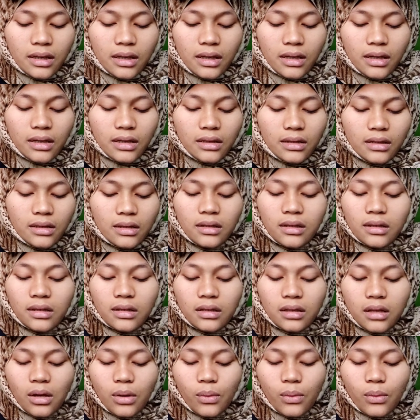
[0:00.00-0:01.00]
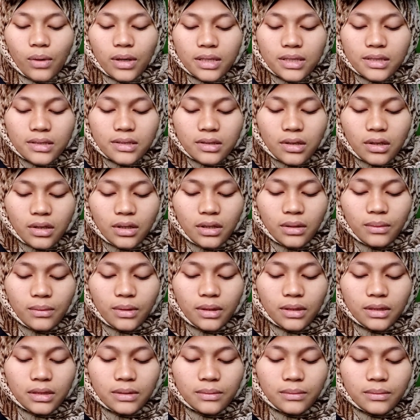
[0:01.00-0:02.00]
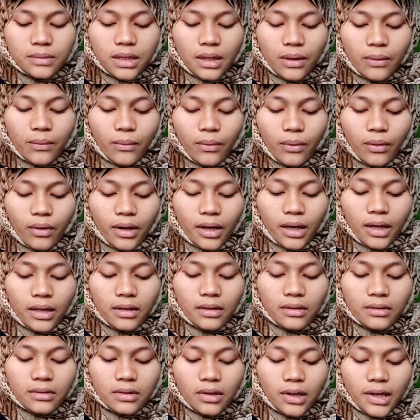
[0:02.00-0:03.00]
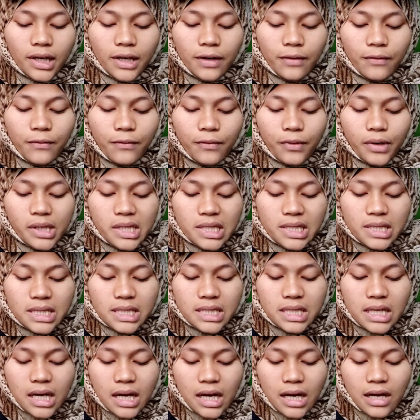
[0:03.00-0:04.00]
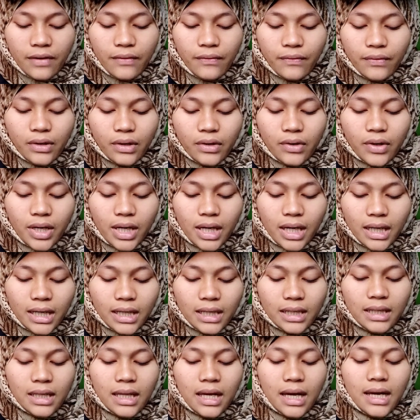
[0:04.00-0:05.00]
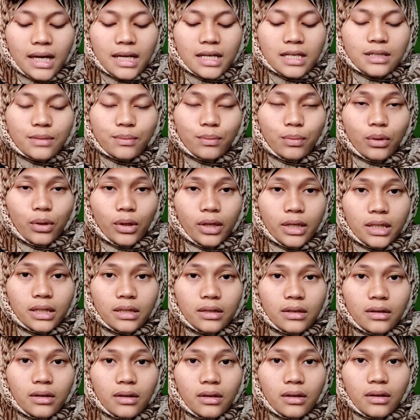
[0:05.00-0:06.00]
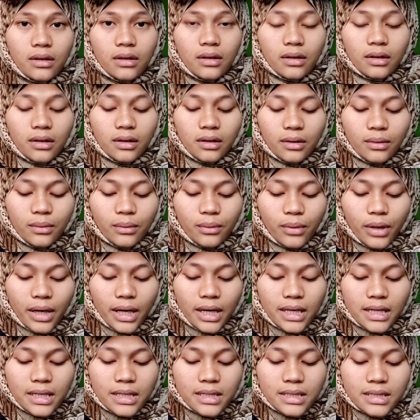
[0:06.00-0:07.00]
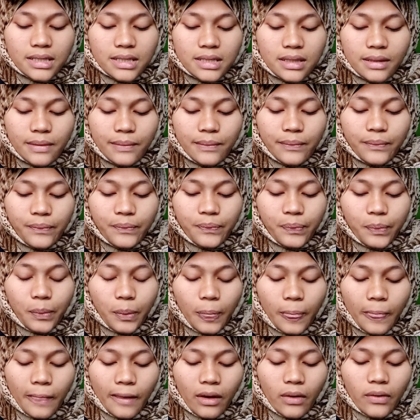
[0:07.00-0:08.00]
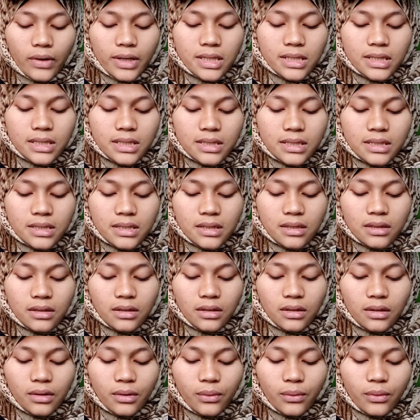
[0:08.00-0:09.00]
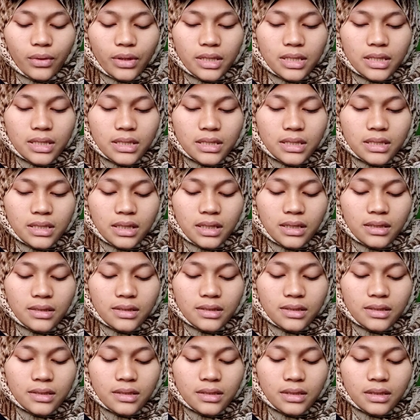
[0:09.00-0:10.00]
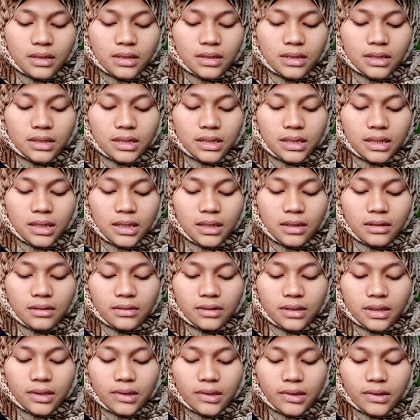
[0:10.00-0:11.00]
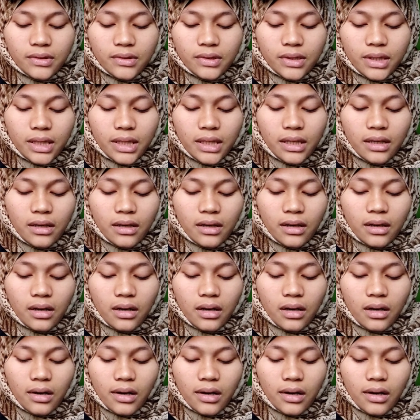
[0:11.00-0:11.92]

K law was not a bottom network and the token freeze after Akala exploit a rise raises a question study in their training